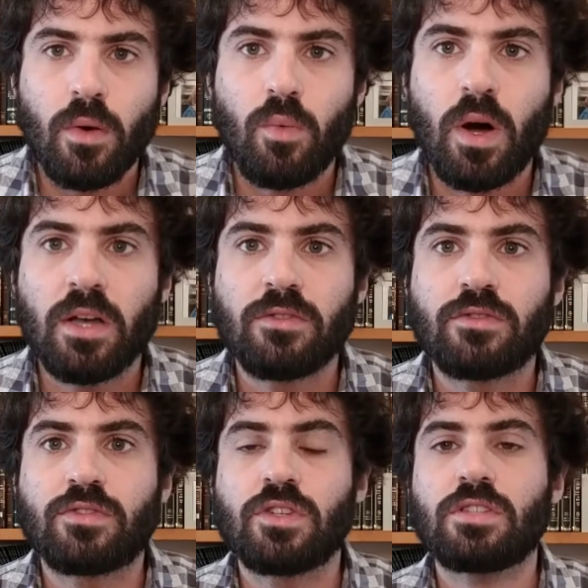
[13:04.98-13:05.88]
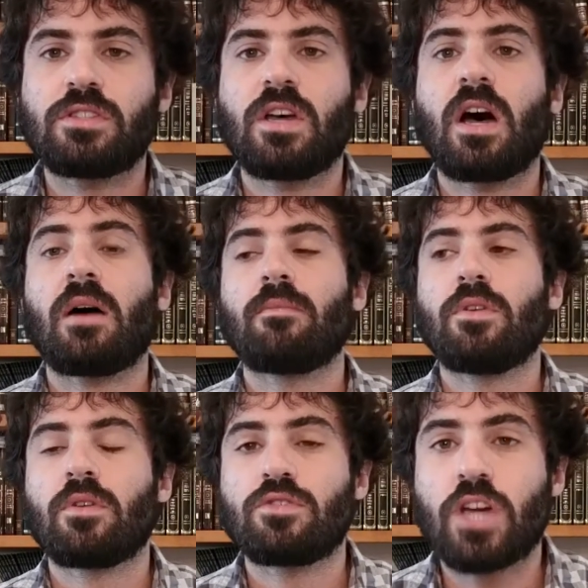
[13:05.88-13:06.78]
was just, um,
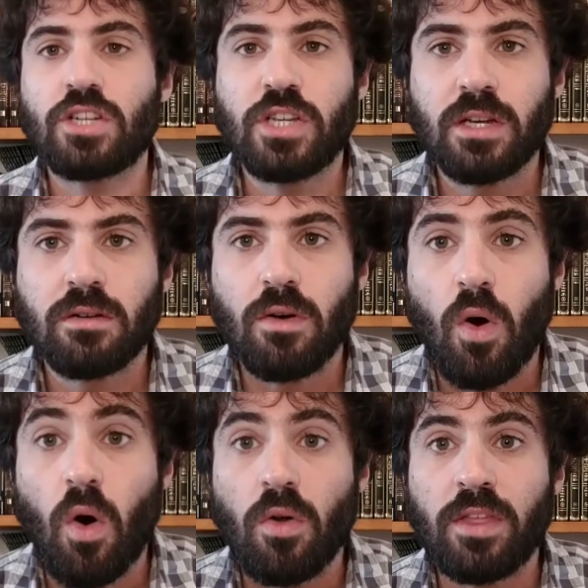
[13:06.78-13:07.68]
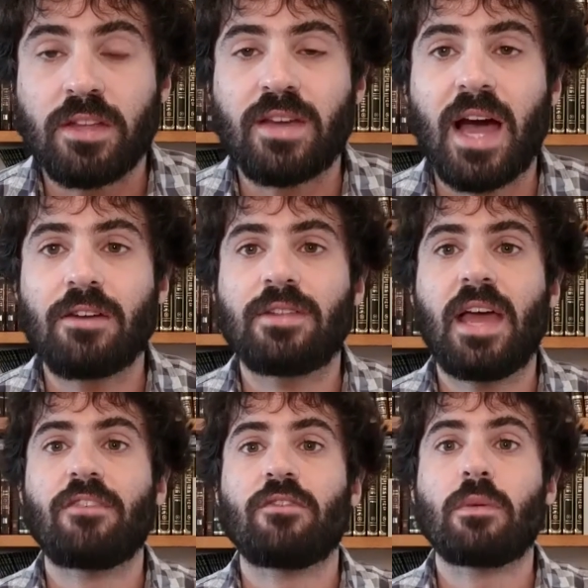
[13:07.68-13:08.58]
you know, judging the entire
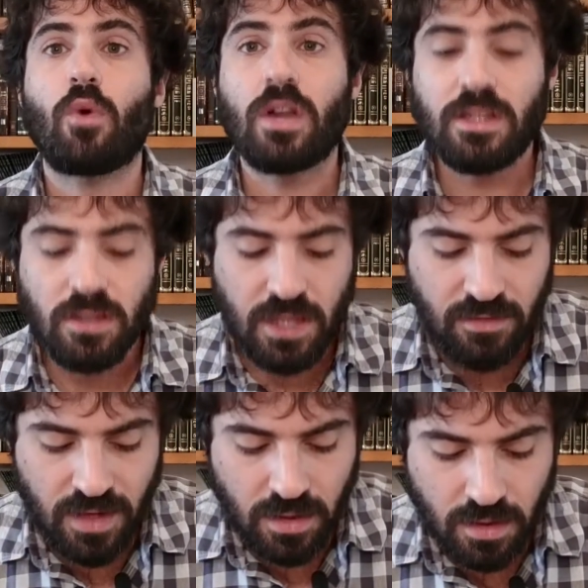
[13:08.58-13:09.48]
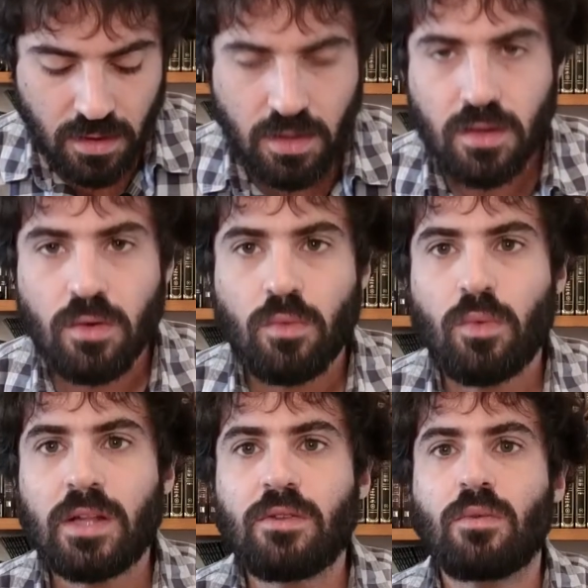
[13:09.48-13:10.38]
day from the morning till the evening?
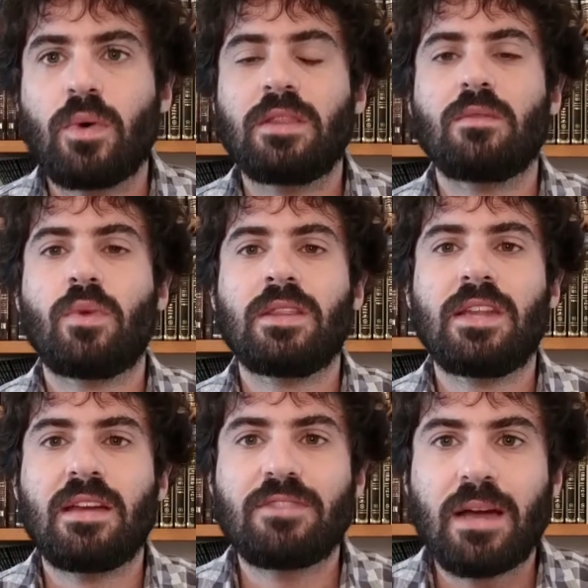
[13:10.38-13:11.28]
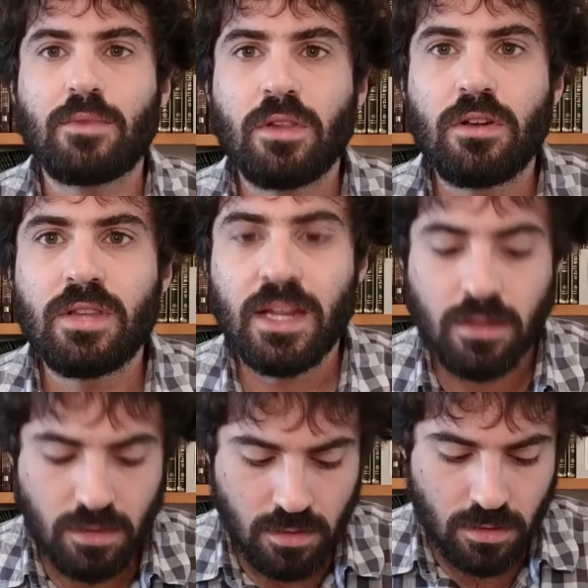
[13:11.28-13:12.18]
When do you, when when did he have time to learn
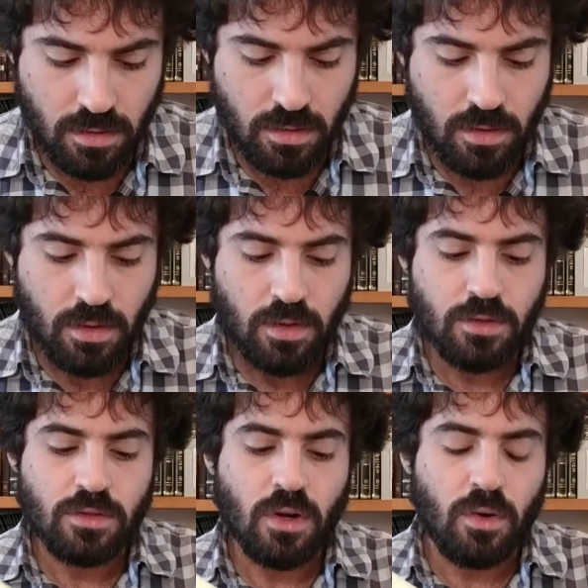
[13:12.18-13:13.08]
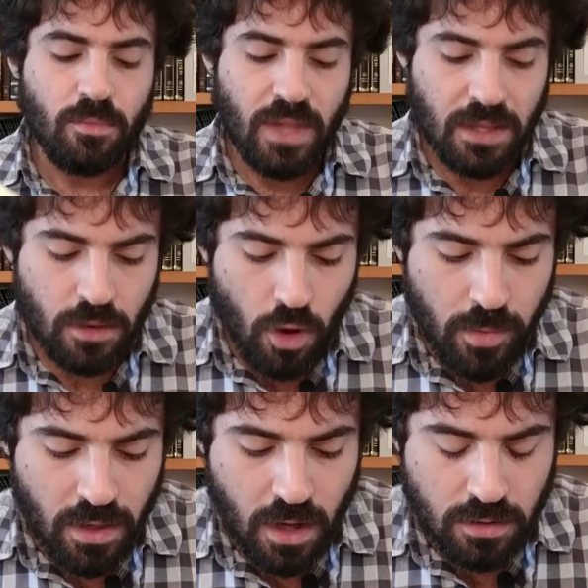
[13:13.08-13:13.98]
then? So Elilom
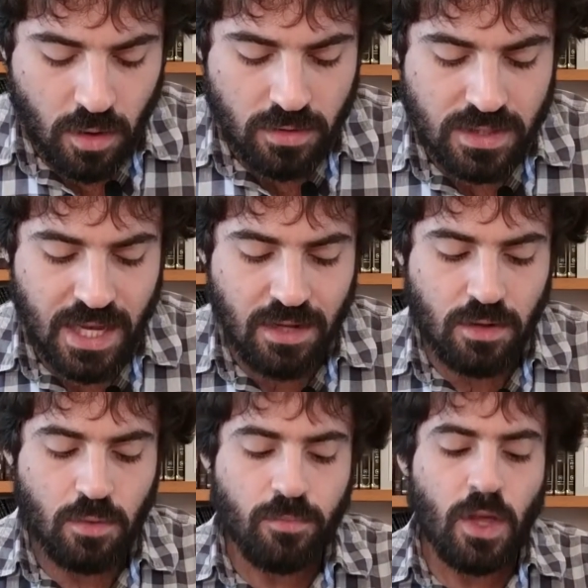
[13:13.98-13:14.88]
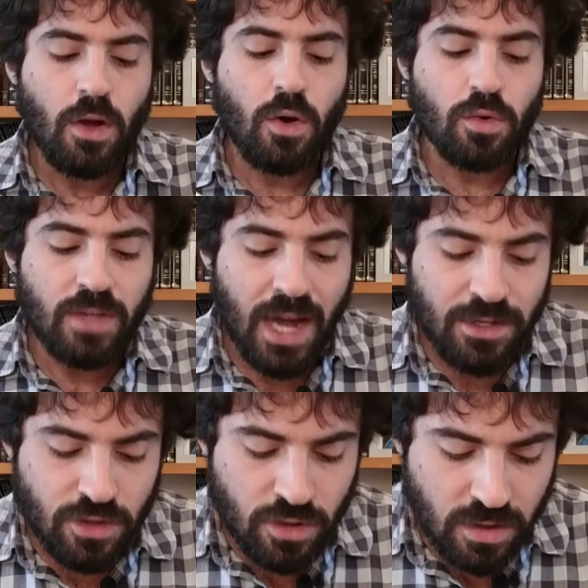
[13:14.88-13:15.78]
Malachnot to say to you, Kol
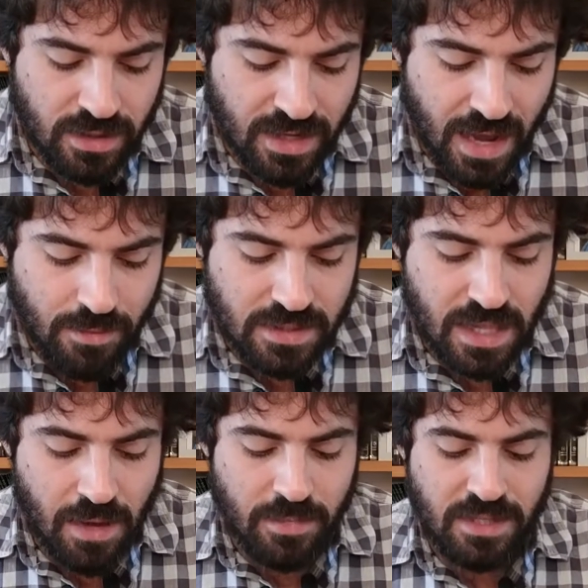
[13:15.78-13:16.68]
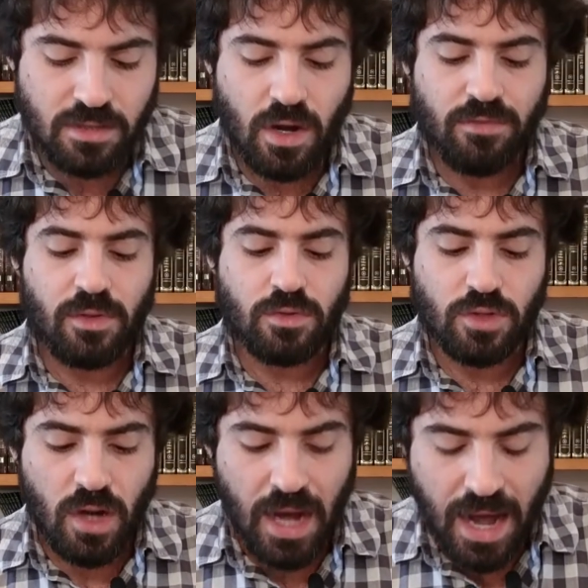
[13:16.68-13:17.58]
Dayan Shidon Din Emes La Amiso Afilu
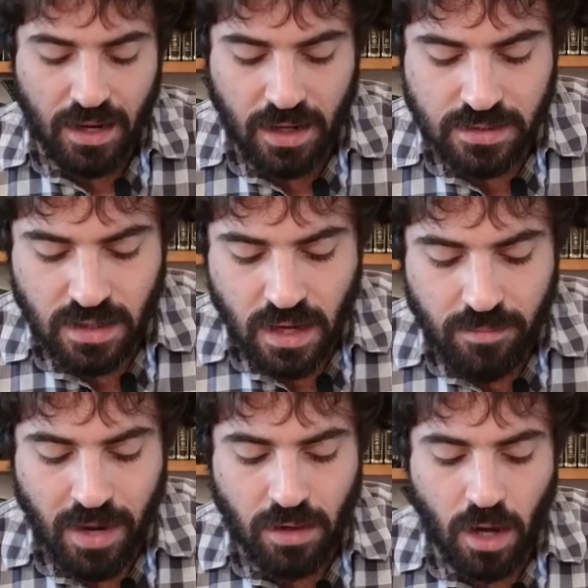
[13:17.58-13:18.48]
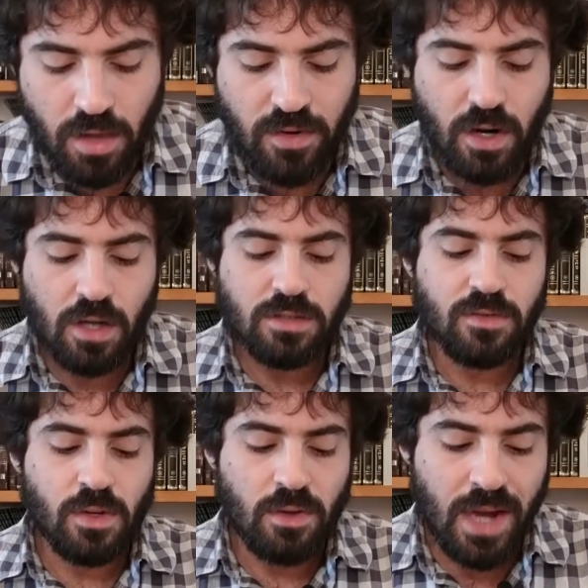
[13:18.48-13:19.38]
Shoha Achas Mala Olav
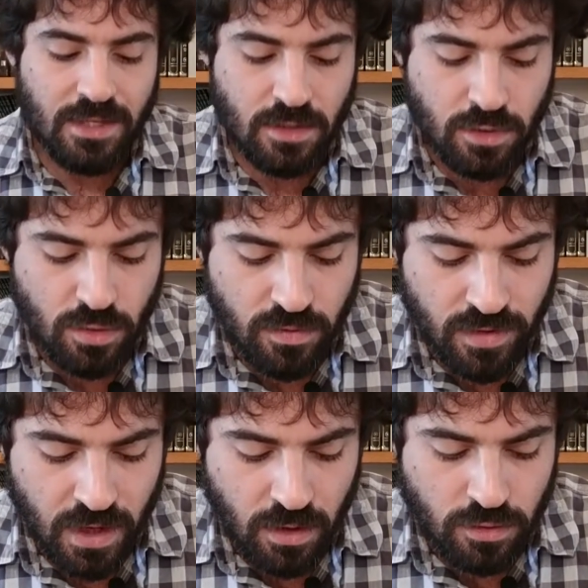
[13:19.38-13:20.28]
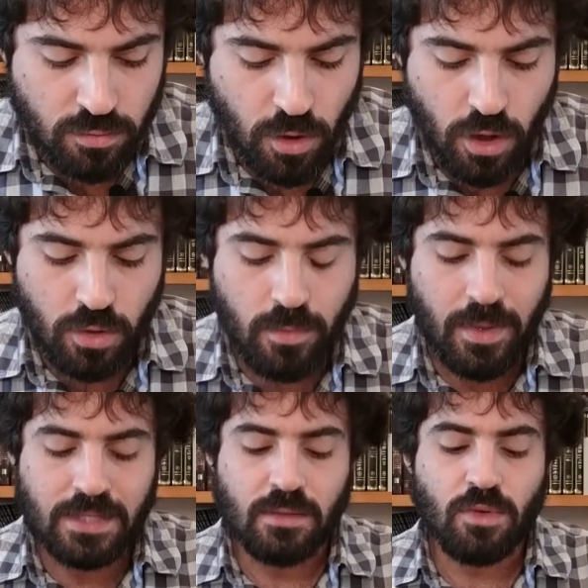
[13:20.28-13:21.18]
Akosov Kilunaisa Shutuf La Kadosh Baruch Hu
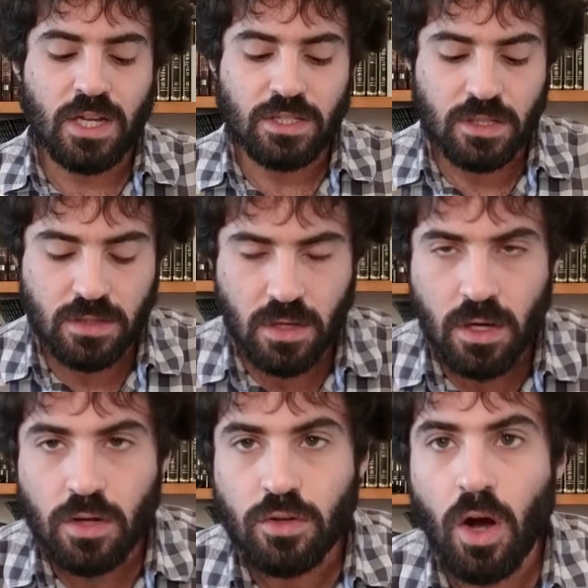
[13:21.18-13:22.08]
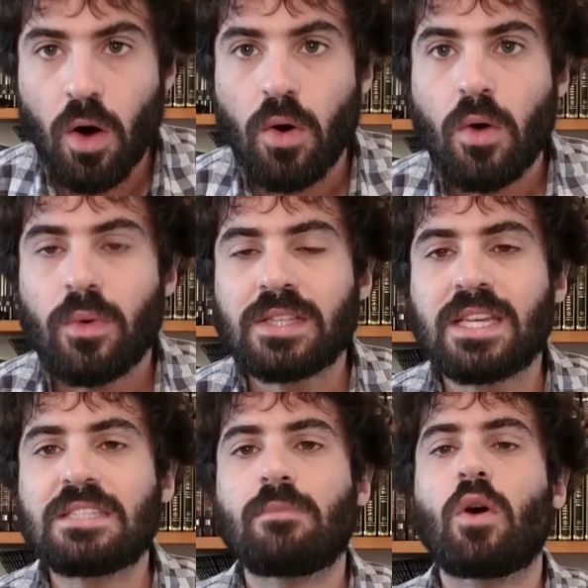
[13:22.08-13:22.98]
B'Maisa Bereishis. No, when it
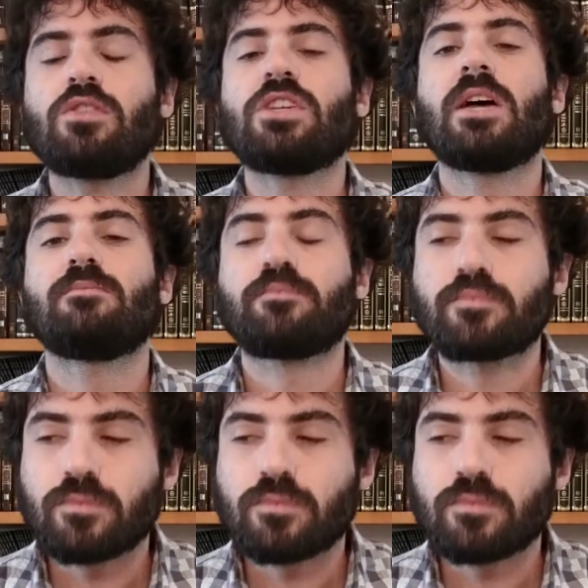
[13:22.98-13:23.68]
says that Moshe